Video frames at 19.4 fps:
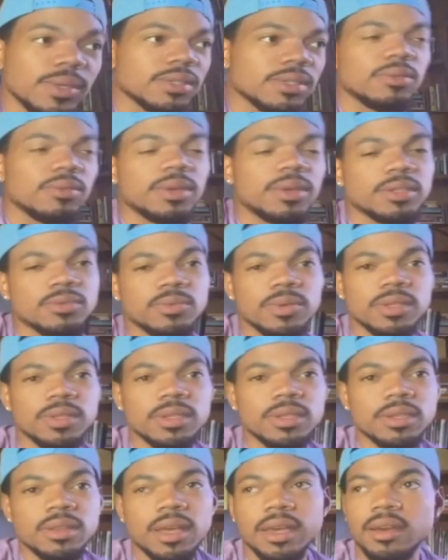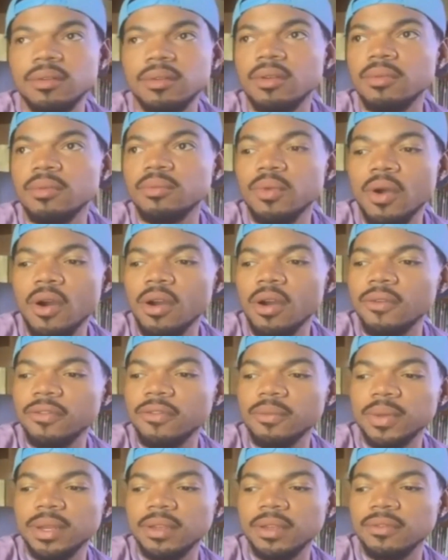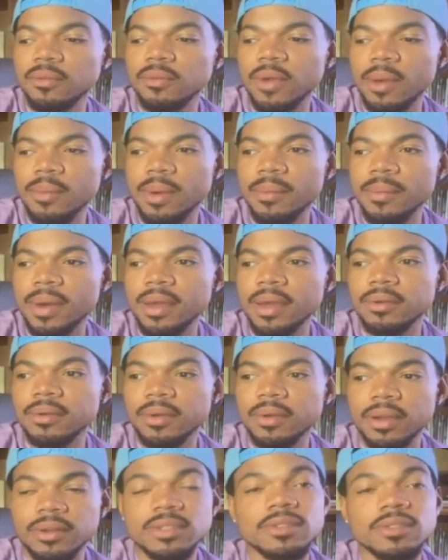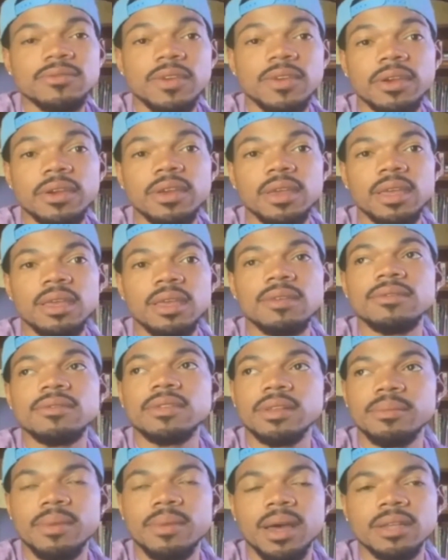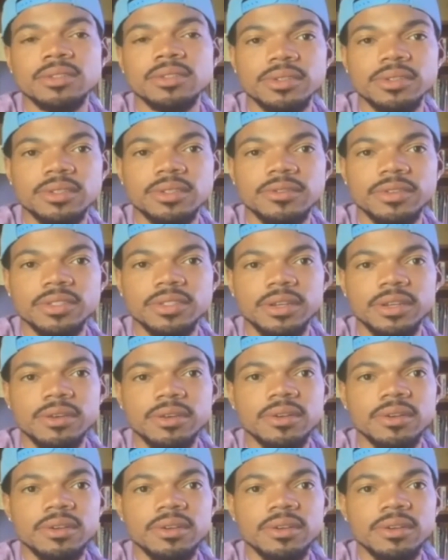It's really like hard for me to even wrap my mind around. It's very evil and monstrous for sure.